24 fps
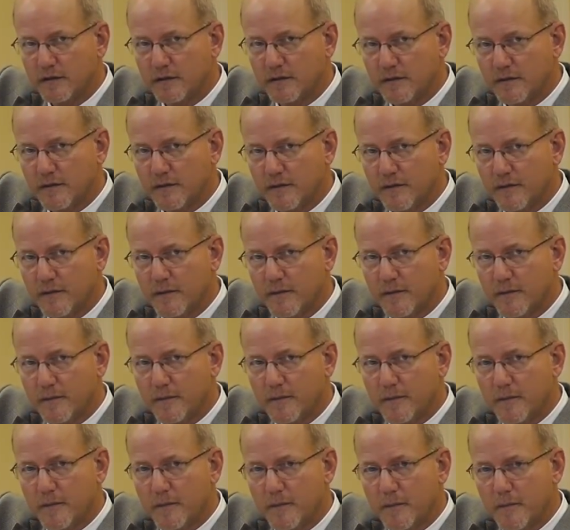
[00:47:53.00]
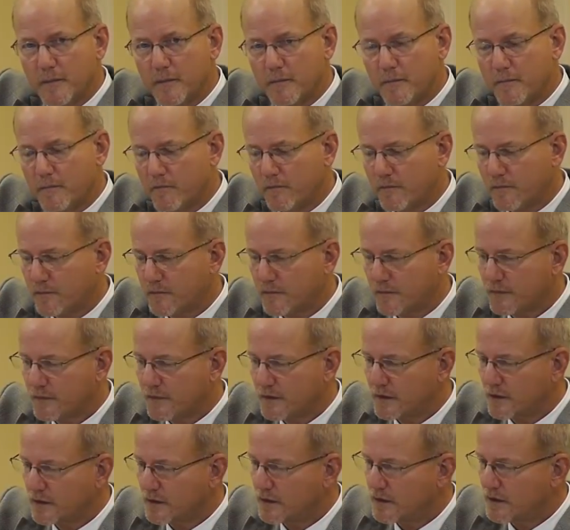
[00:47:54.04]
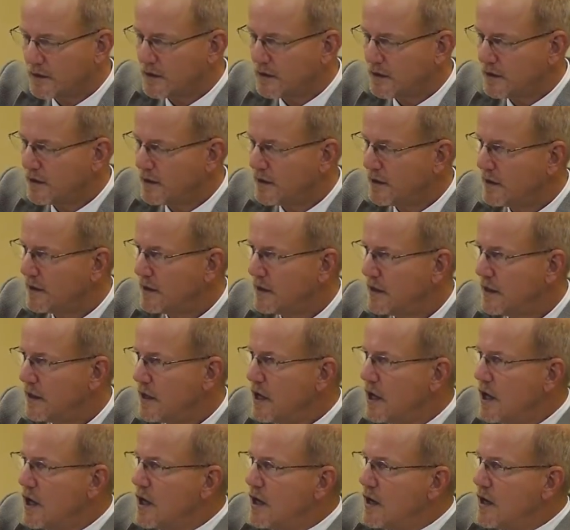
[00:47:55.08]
No one is speaking in this clip.